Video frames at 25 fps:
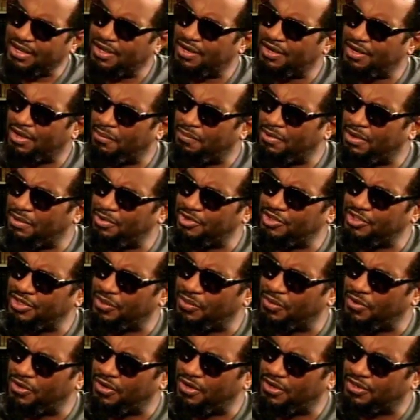out how publishing
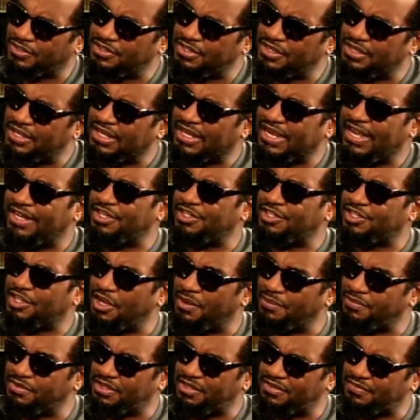works can just
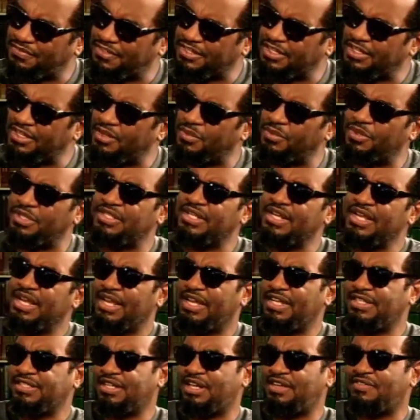come to the festival. In other words,
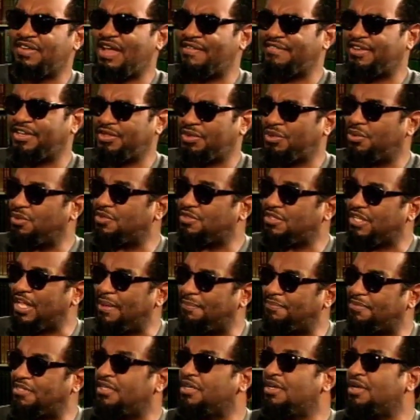instead of having 2
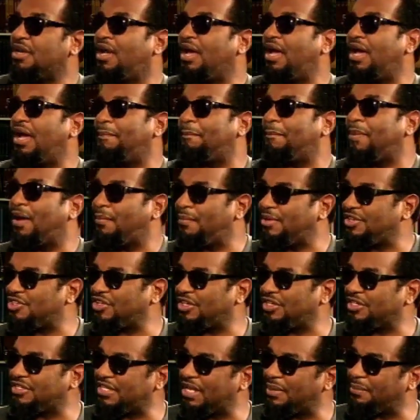steps, a
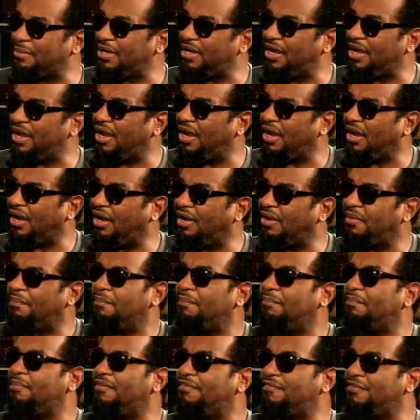publishing seminar
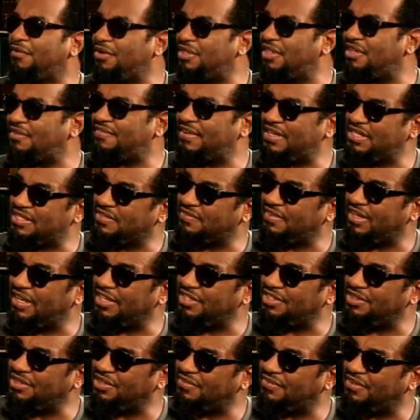before the festival at
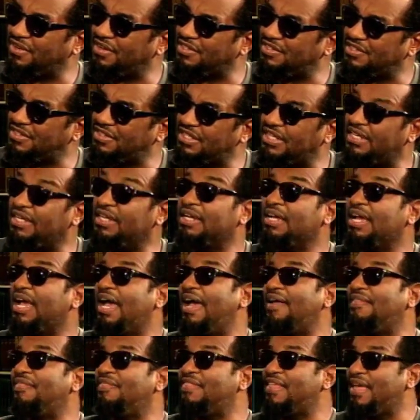university
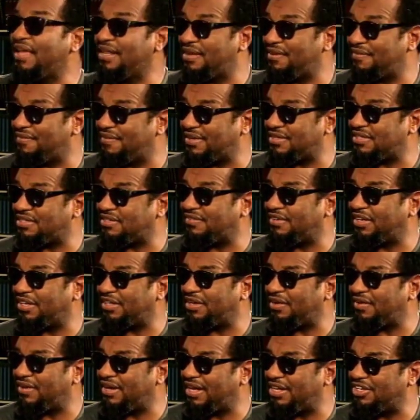and then the festival
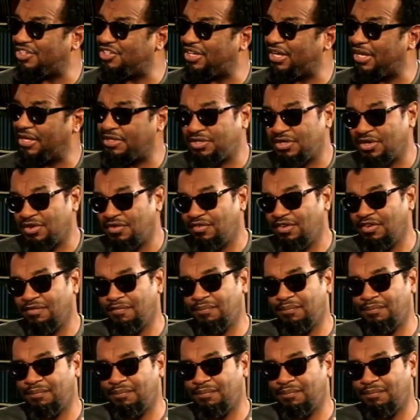down at Jake's, we've